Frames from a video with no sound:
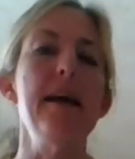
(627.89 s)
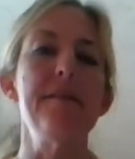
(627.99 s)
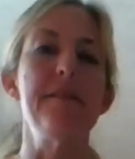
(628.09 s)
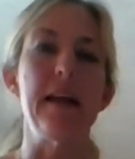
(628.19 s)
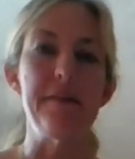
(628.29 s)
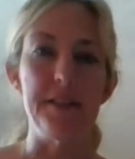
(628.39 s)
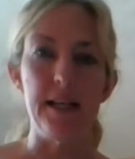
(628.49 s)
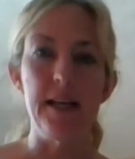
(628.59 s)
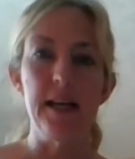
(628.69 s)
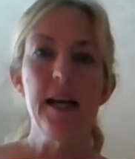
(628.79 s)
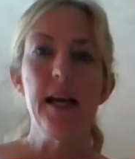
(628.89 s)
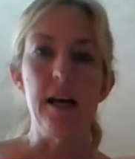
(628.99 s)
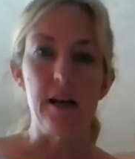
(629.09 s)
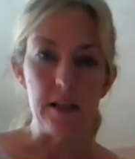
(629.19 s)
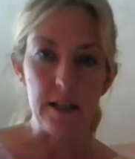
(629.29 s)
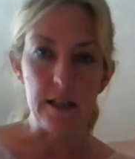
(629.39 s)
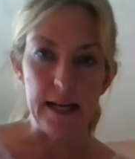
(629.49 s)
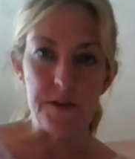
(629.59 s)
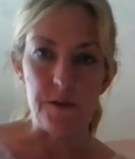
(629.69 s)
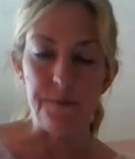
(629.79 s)
So I am taking a
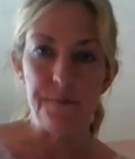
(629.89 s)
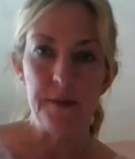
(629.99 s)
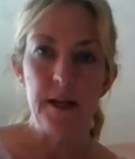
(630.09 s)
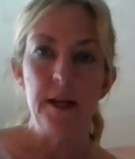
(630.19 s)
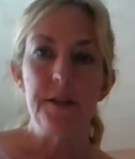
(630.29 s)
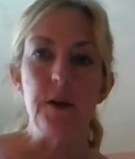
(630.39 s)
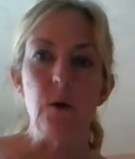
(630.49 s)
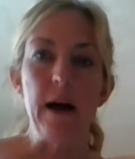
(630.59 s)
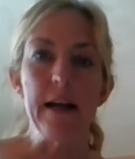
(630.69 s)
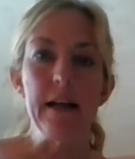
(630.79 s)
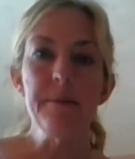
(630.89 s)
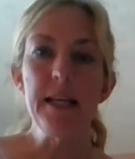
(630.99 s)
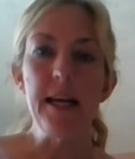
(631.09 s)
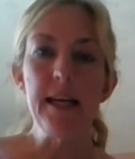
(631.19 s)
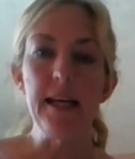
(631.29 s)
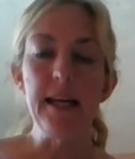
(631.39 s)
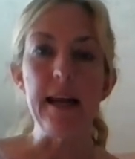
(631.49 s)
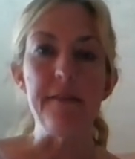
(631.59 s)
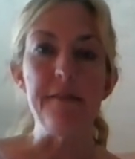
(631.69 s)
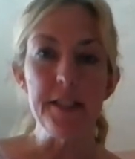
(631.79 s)
visit to our classroom to collect a
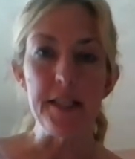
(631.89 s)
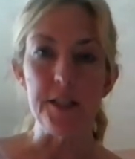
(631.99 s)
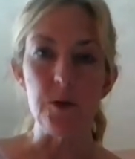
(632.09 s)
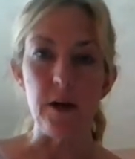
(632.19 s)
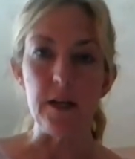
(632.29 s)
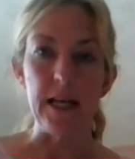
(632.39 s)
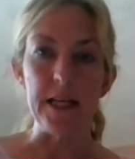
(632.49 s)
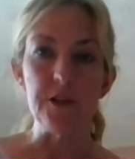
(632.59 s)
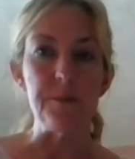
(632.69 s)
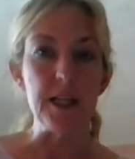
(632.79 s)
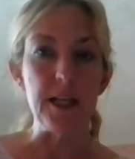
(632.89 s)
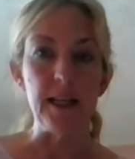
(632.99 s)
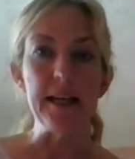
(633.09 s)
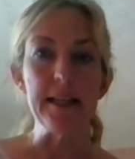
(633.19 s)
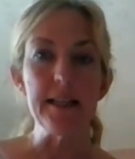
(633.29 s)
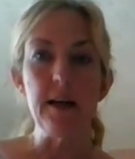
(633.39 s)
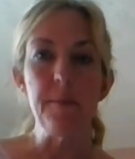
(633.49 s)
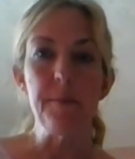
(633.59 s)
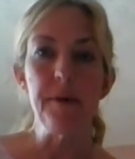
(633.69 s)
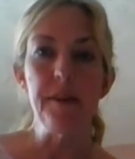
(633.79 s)
couple things, and I'm going to look for the Z
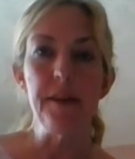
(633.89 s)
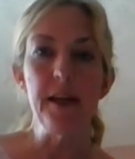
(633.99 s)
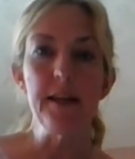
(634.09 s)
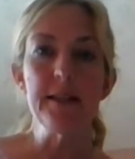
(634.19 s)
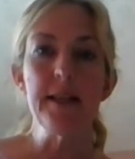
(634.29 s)
acorn.